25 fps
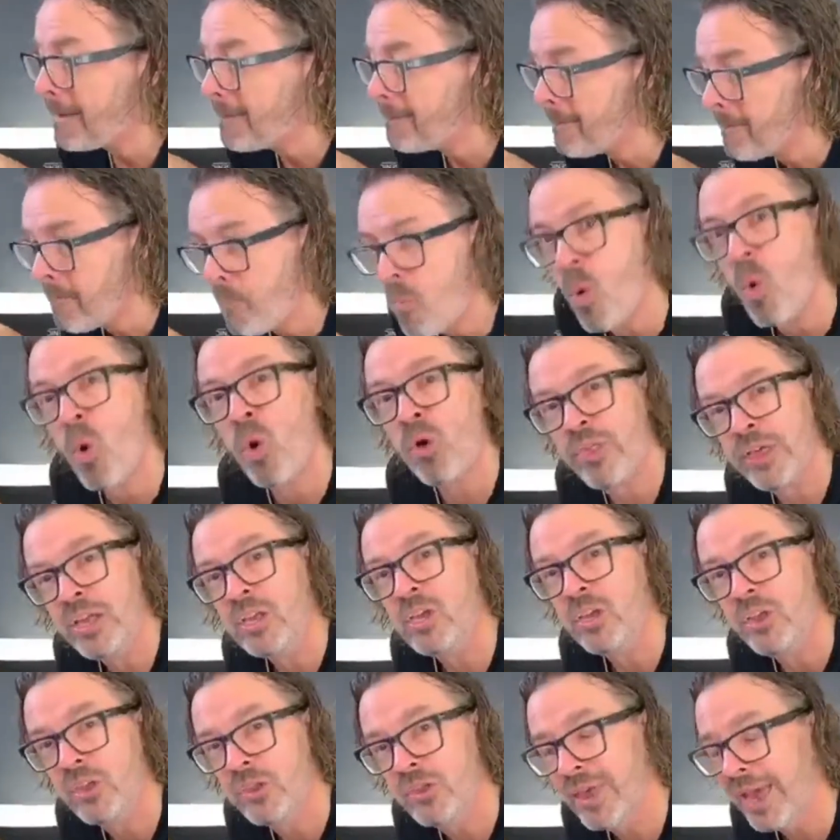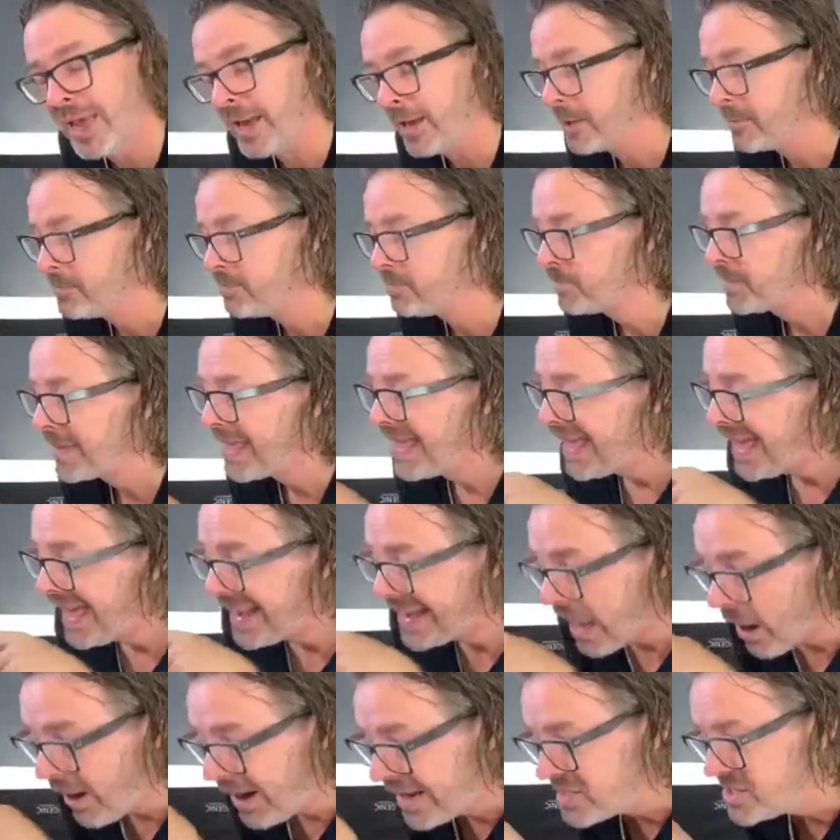more than you think.
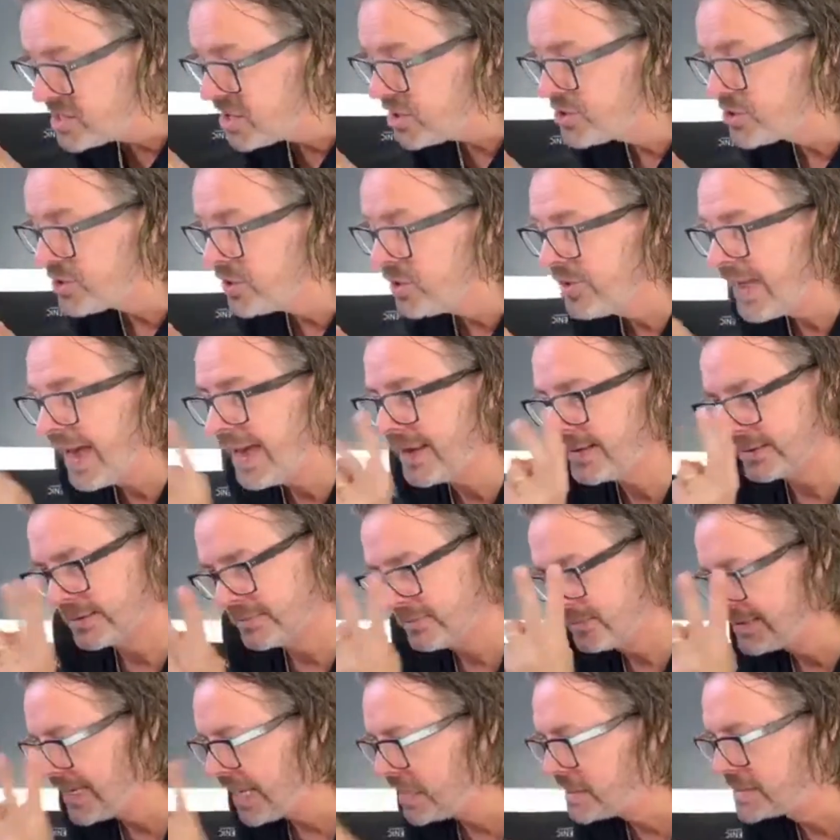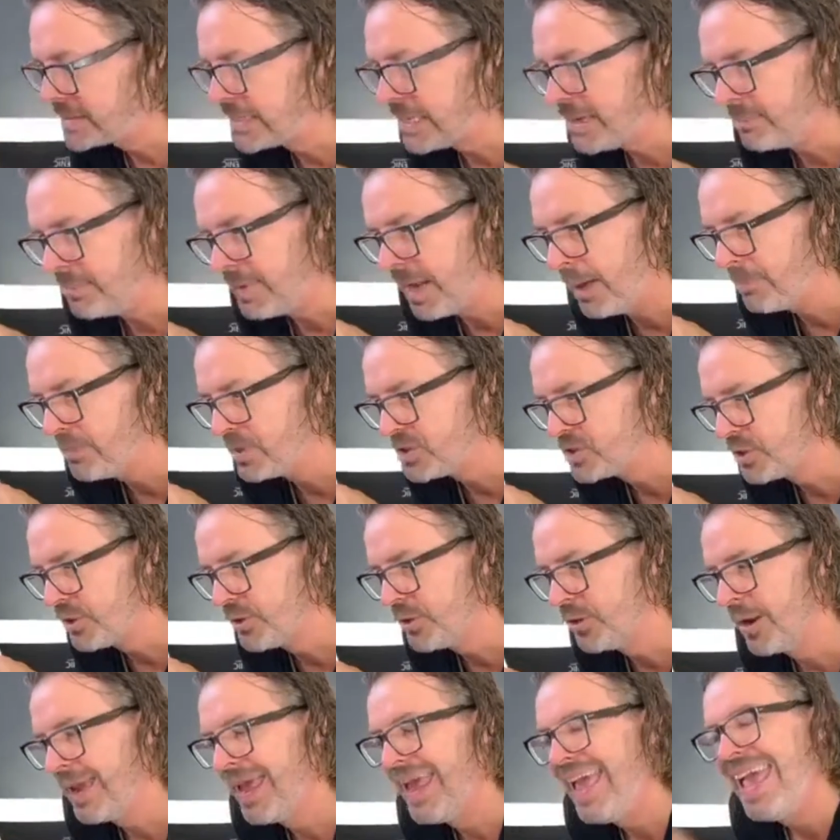Now, as you do that, TEDS tip number
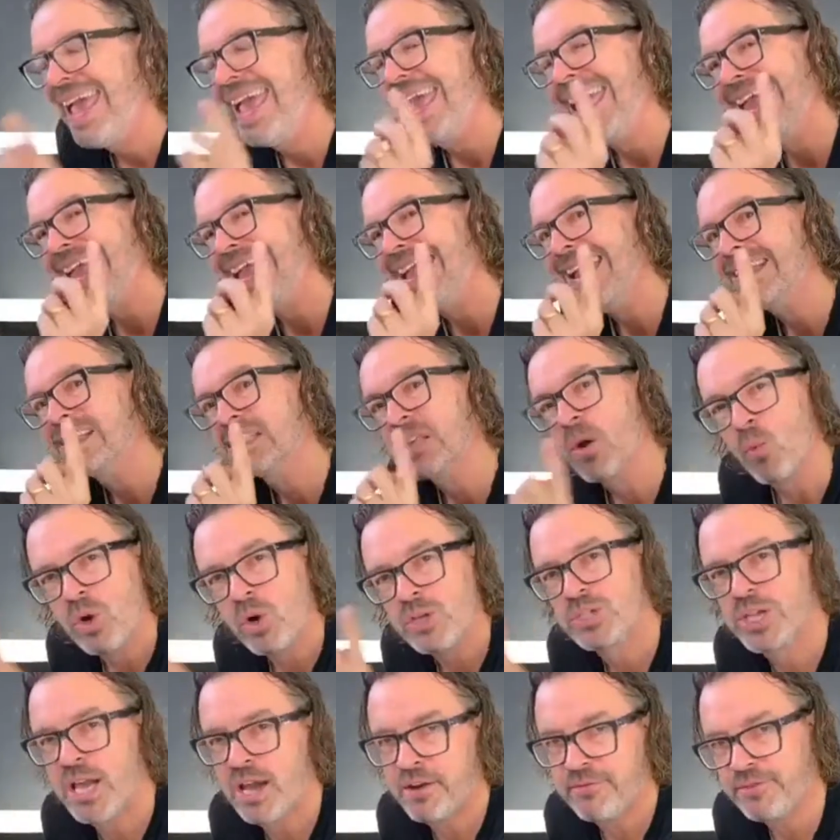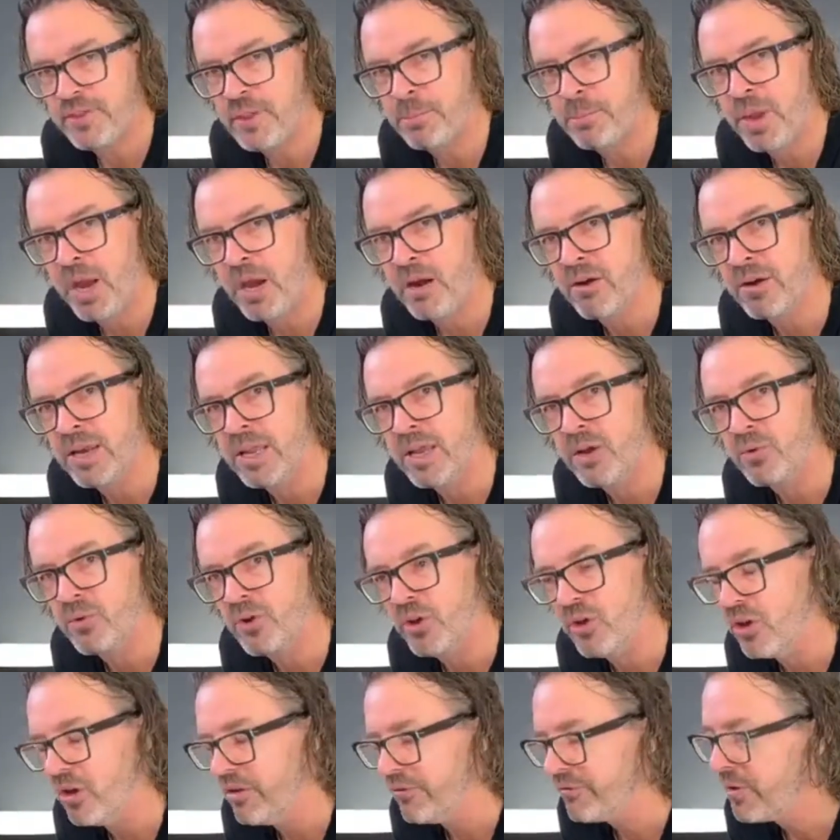2 is watch out for the peroneal
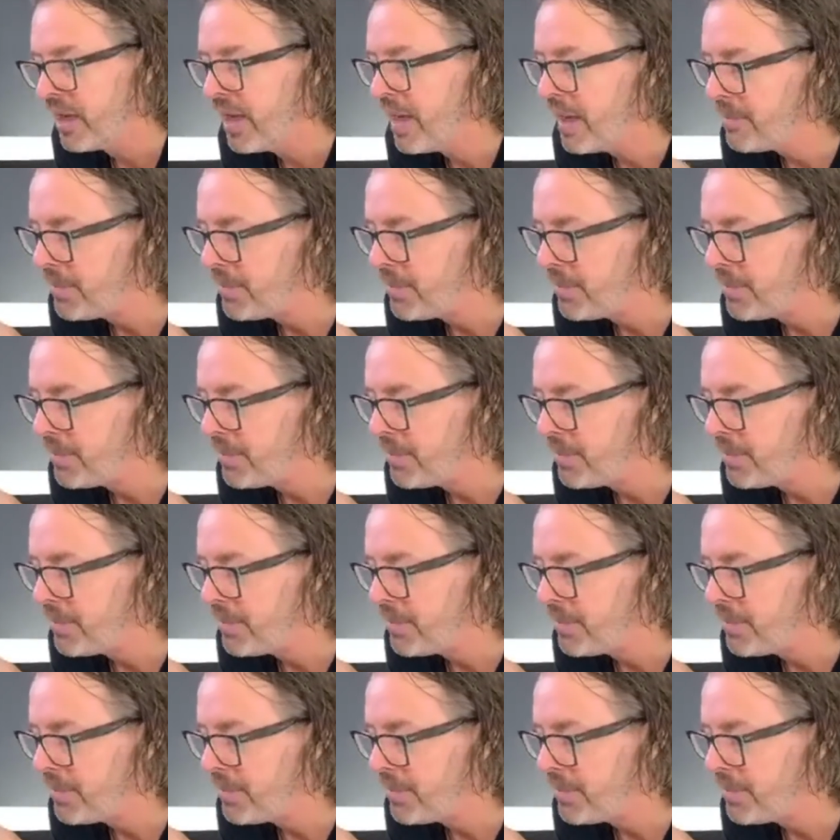nerve,